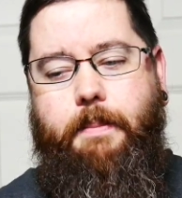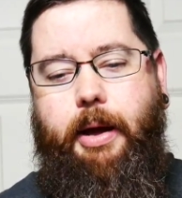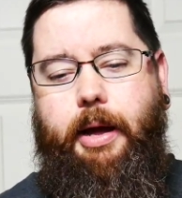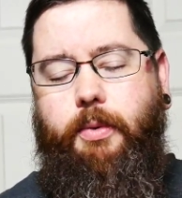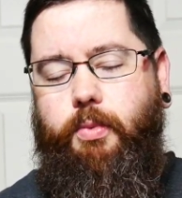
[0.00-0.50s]

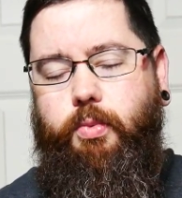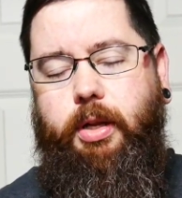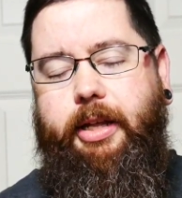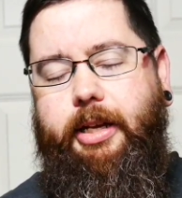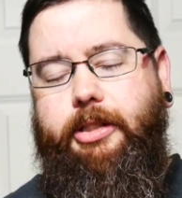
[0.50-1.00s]
But
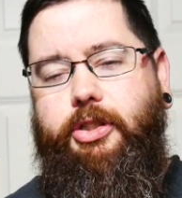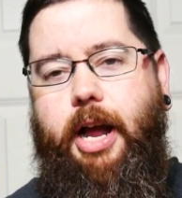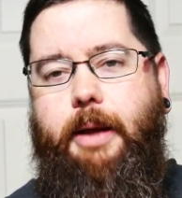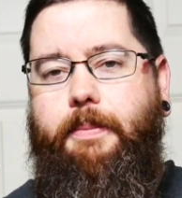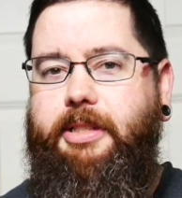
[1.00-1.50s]
really going to
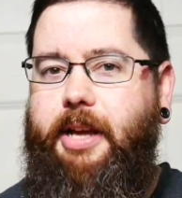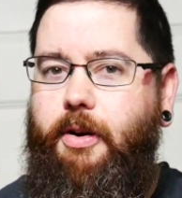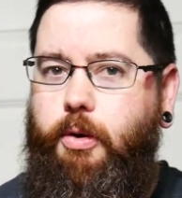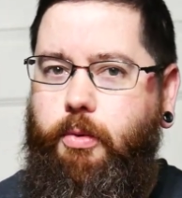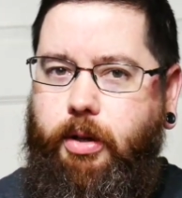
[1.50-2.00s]
try and put
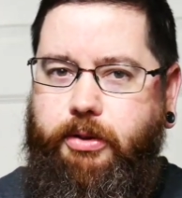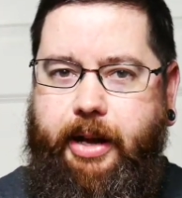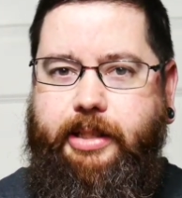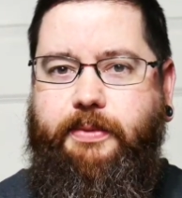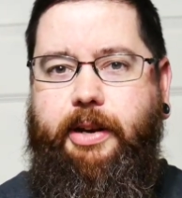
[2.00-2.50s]
together a real
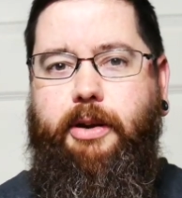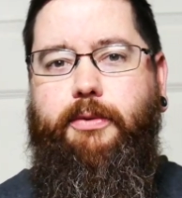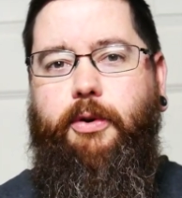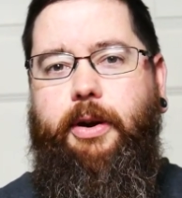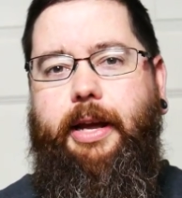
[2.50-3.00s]
nice video
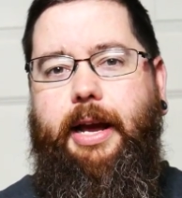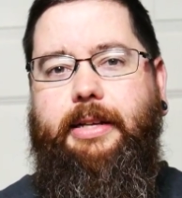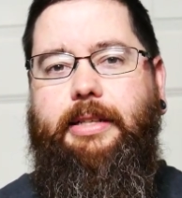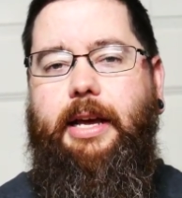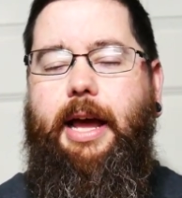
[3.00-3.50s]
for you
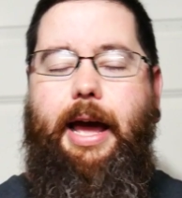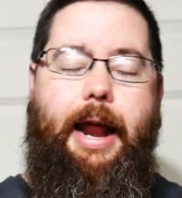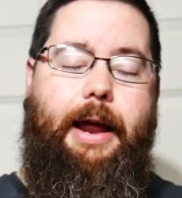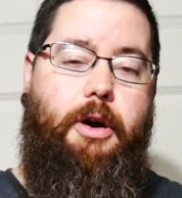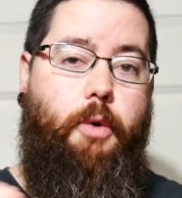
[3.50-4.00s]
guys.
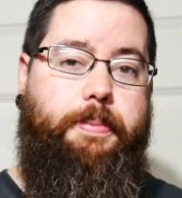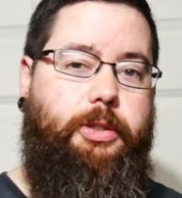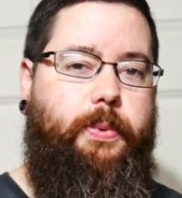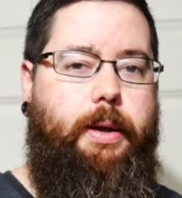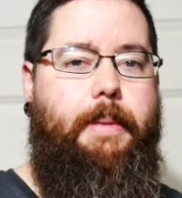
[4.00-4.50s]
And I hope you
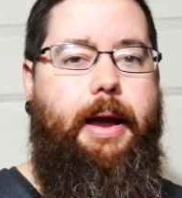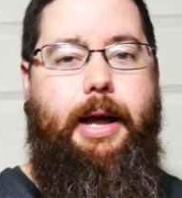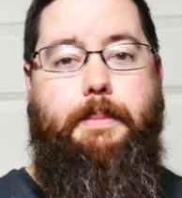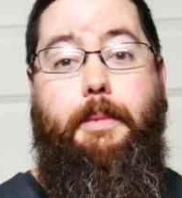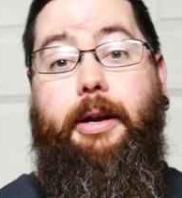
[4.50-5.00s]
swing
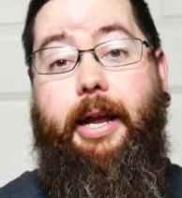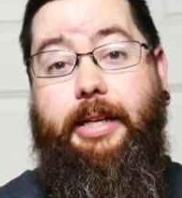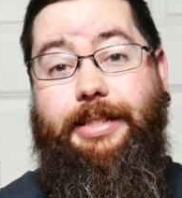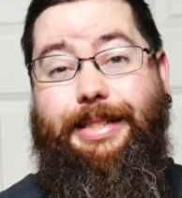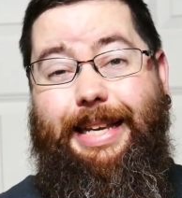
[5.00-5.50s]
back on Monday
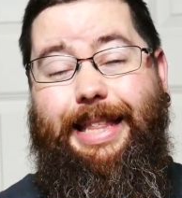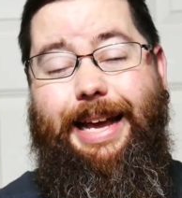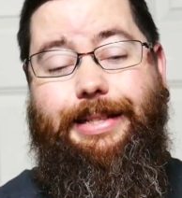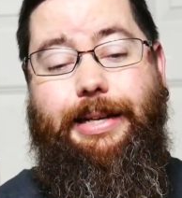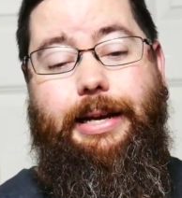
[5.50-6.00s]
to see
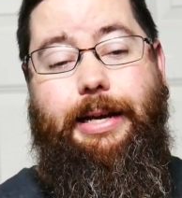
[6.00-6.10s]
that.